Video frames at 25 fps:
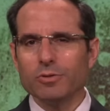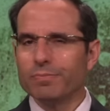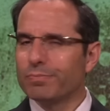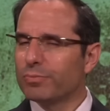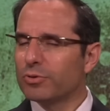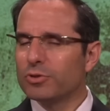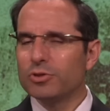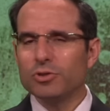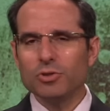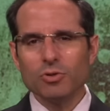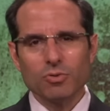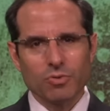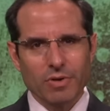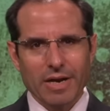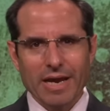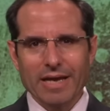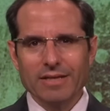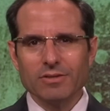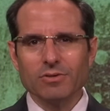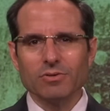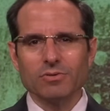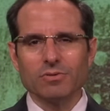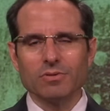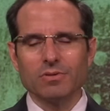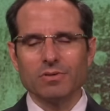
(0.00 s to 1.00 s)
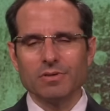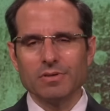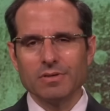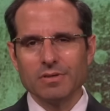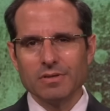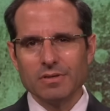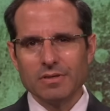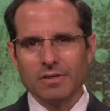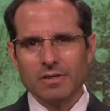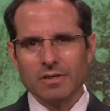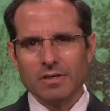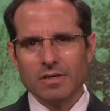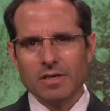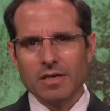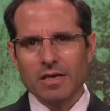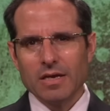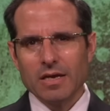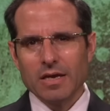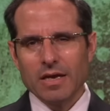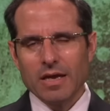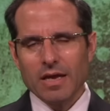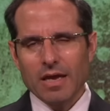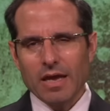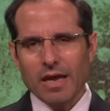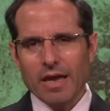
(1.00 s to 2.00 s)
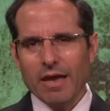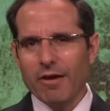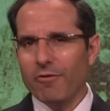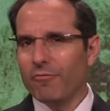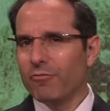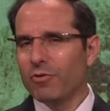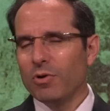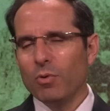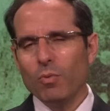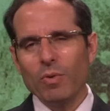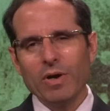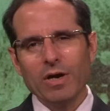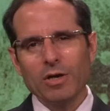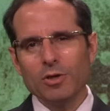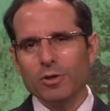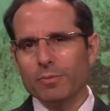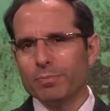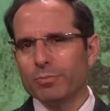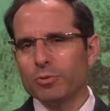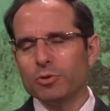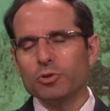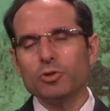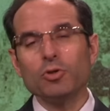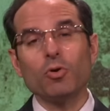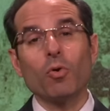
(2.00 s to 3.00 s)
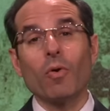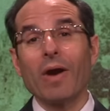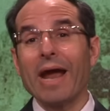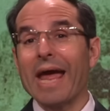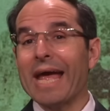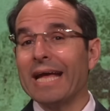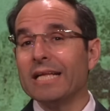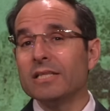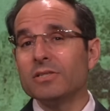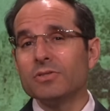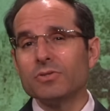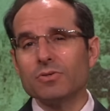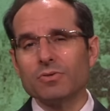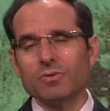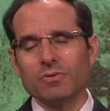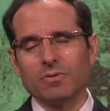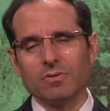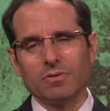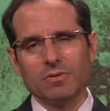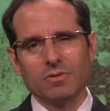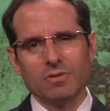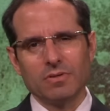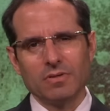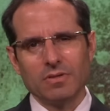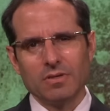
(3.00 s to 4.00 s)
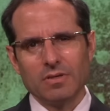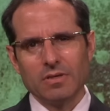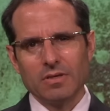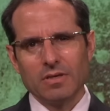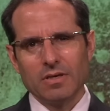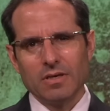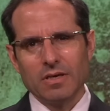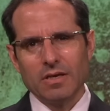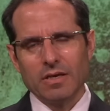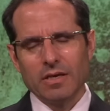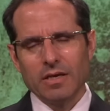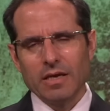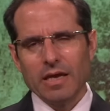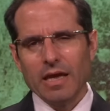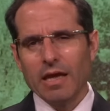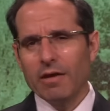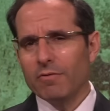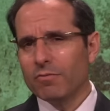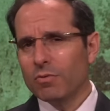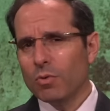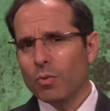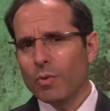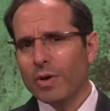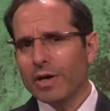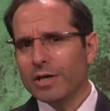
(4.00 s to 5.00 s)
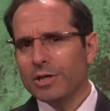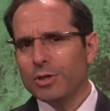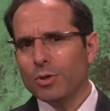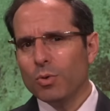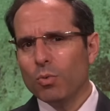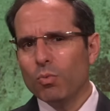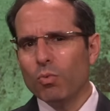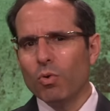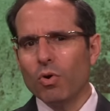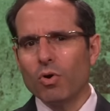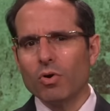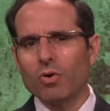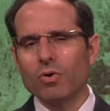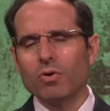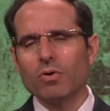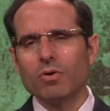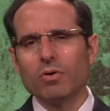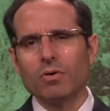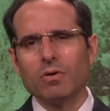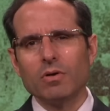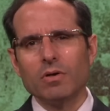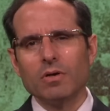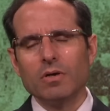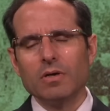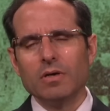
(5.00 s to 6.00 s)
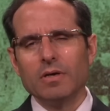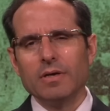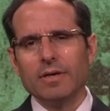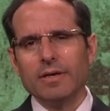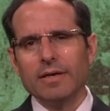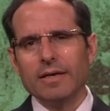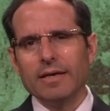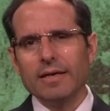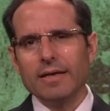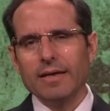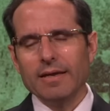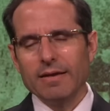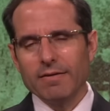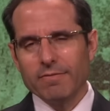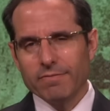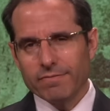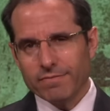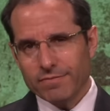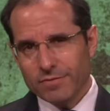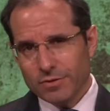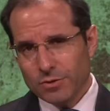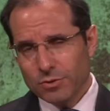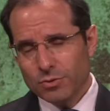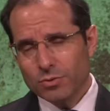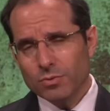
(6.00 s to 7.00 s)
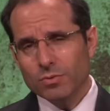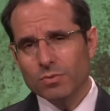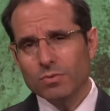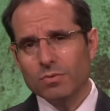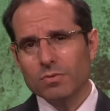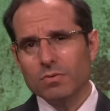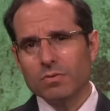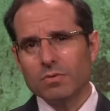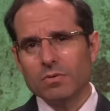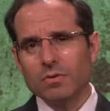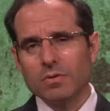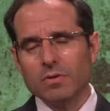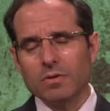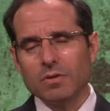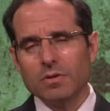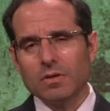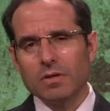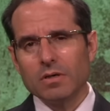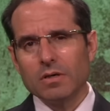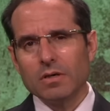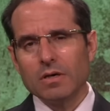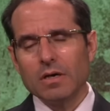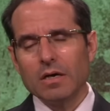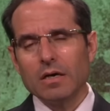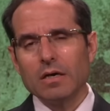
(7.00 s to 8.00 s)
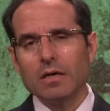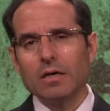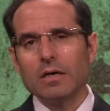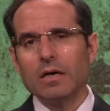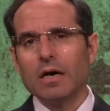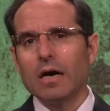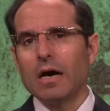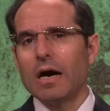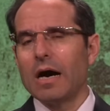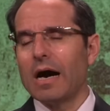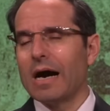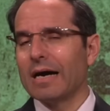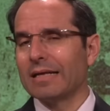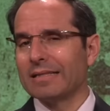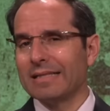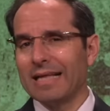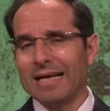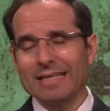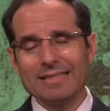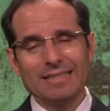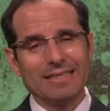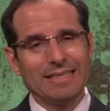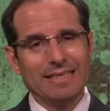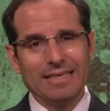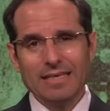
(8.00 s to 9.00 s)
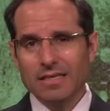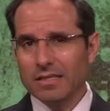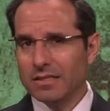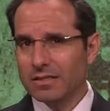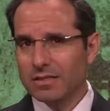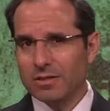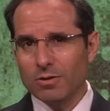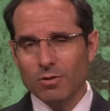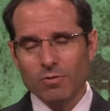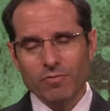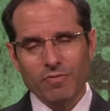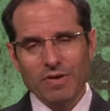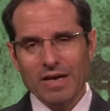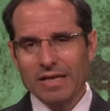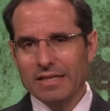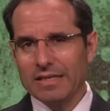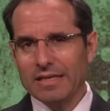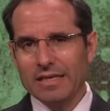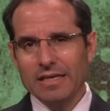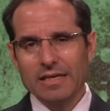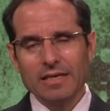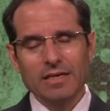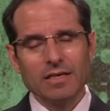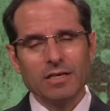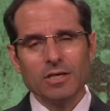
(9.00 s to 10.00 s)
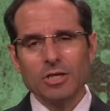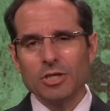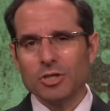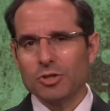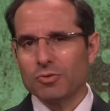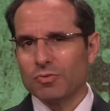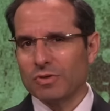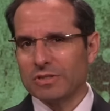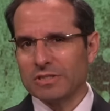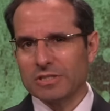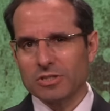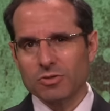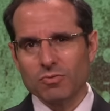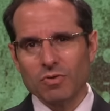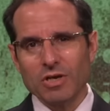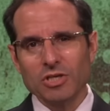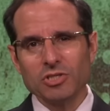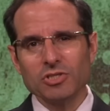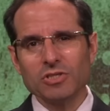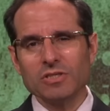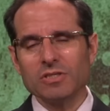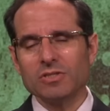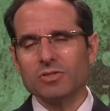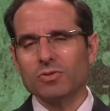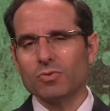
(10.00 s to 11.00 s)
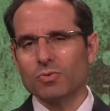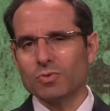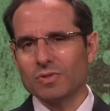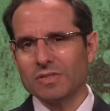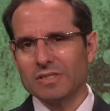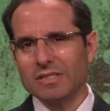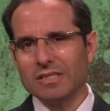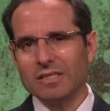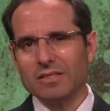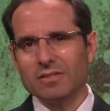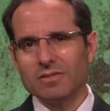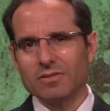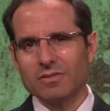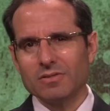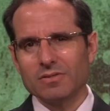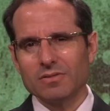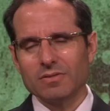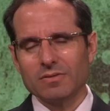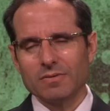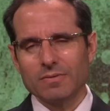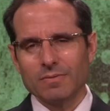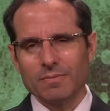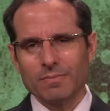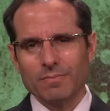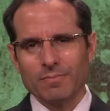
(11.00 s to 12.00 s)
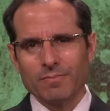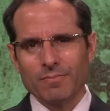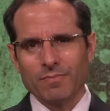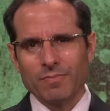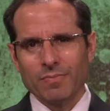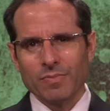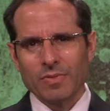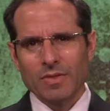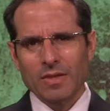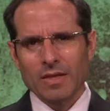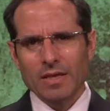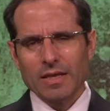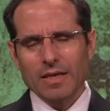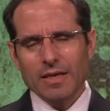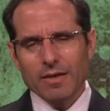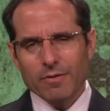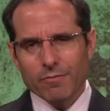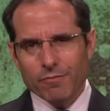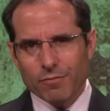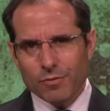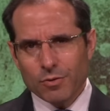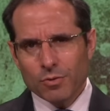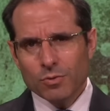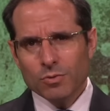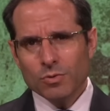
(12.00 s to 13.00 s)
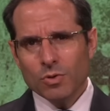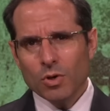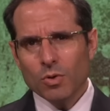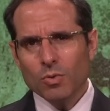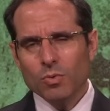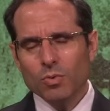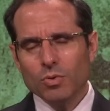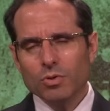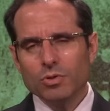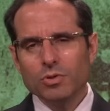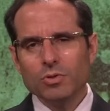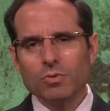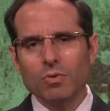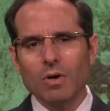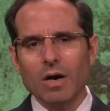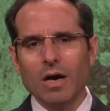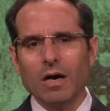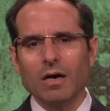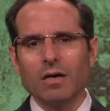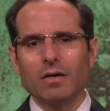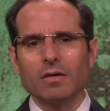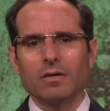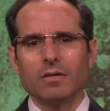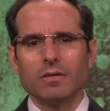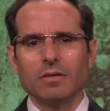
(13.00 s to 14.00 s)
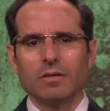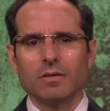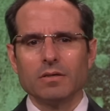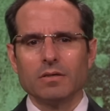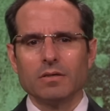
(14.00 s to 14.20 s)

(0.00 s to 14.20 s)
you put your head on, everywhere you put your hands on, everywhere you walk, if you are not guilty of any transgressions or sins, if you know who you are,